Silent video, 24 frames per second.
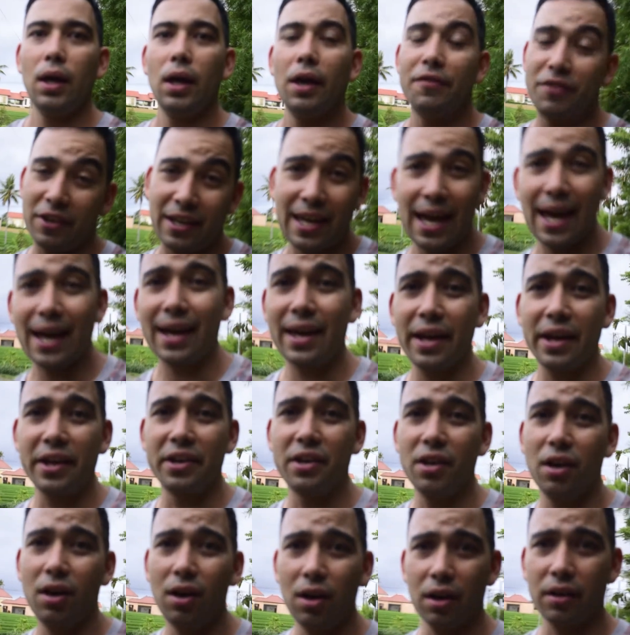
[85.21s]
If you can't get a
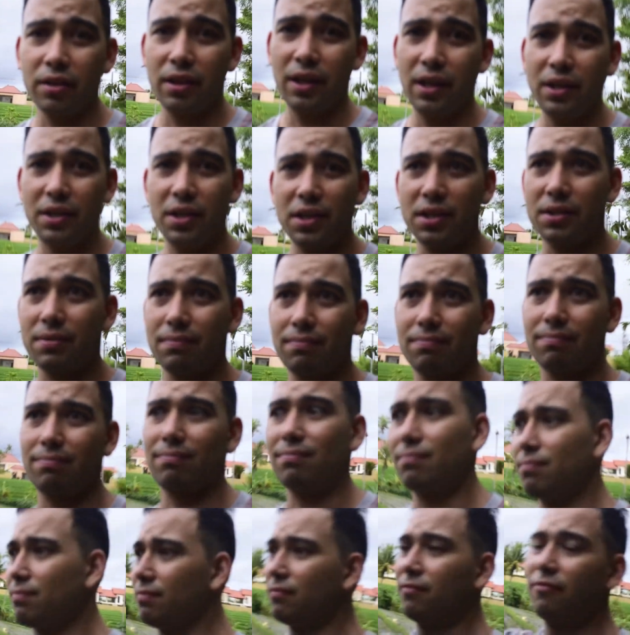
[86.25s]
dog, then just
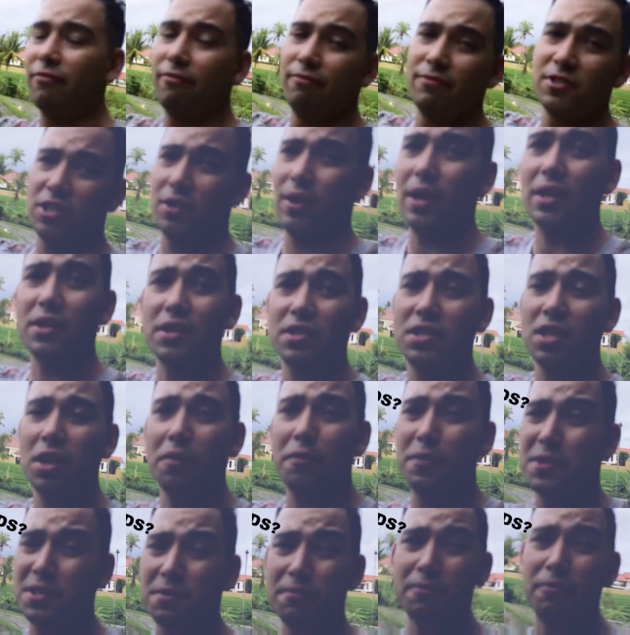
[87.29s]
surround
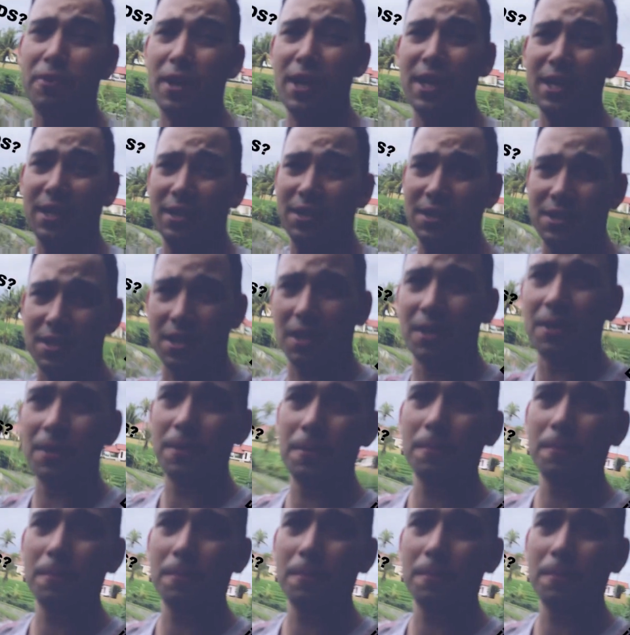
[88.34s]
yourself with some friends.